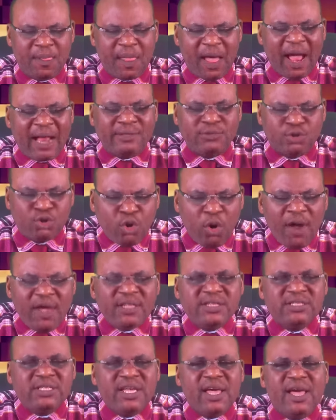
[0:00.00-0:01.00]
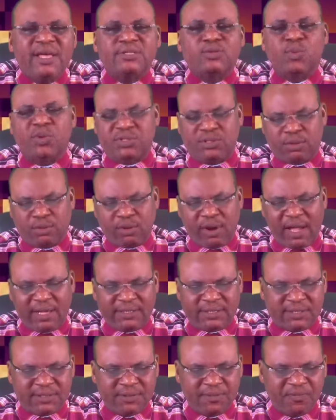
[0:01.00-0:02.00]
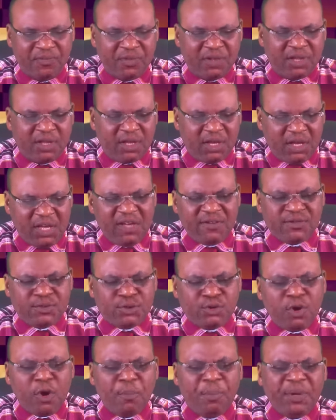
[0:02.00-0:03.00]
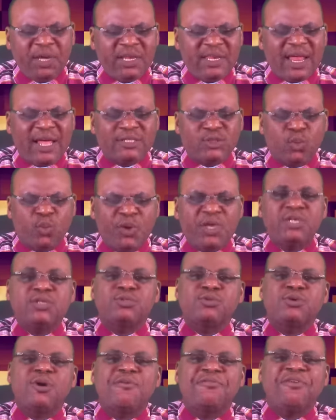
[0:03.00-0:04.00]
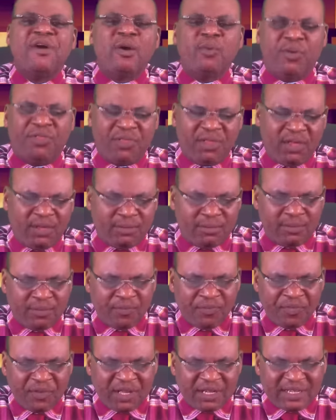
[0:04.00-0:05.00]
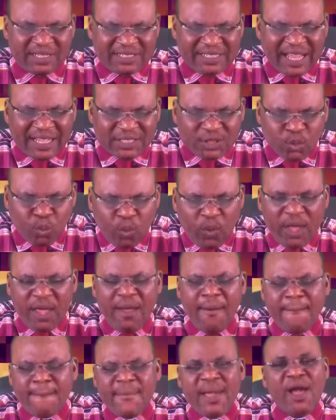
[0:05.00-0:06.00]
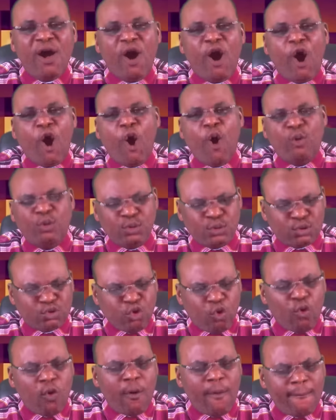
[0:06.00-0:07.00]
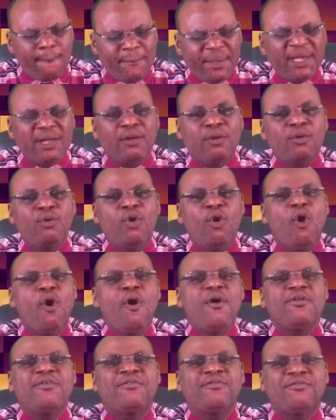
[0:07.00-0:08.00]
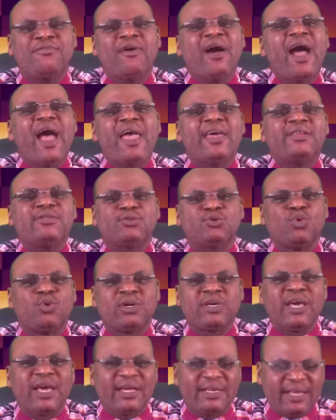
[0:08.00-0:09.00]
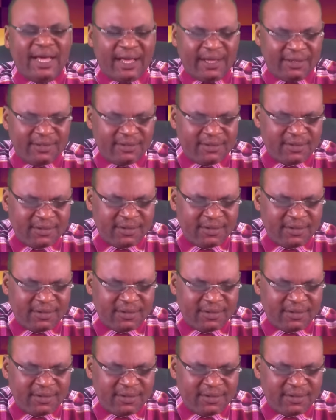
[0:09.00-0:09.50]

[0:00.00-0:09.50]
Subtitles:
and joint heirs with Christ. If so be that we suffer with Him, that we may also be glorified together.